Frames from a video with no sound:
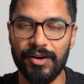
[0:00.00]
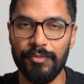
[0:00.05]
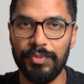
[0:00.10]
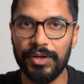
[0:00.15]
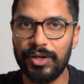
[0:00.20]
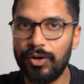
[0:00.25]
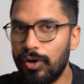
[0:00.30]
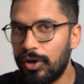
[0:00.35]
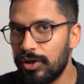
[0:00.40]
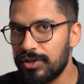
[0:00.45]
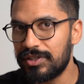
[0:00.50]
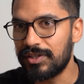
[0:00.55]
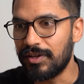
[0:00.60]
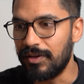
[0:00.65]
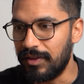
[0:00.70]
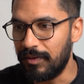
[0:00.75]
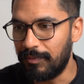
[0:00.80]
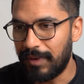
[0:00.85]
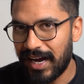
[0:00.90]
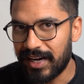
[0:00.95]
because
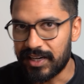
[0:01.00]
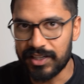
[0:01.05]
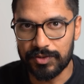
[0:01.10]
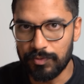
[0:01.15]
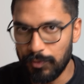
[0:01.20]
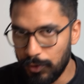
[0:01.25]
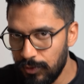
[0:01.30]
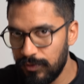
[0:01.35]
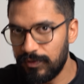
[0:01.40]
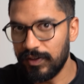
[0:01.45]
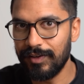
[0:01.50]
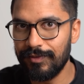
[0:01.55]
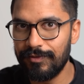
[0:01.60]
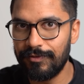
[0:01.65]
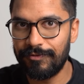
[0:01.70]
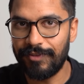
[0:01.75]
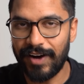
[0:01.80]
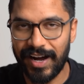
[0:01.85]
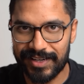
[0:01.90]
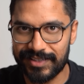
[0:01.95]
the market's moving
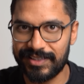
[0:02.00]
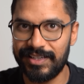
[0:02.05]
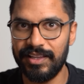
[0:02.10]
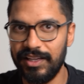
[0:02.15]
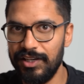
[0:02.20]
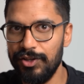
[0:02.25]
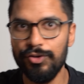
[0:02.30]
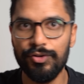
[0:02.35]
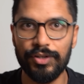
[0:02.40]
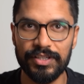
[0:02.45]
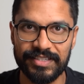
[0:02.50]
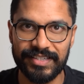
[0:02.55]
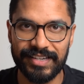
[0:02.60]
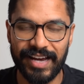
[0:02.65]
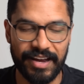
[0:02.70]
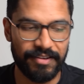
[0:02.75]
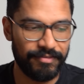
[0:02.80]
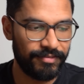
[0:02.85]
faster than you can save.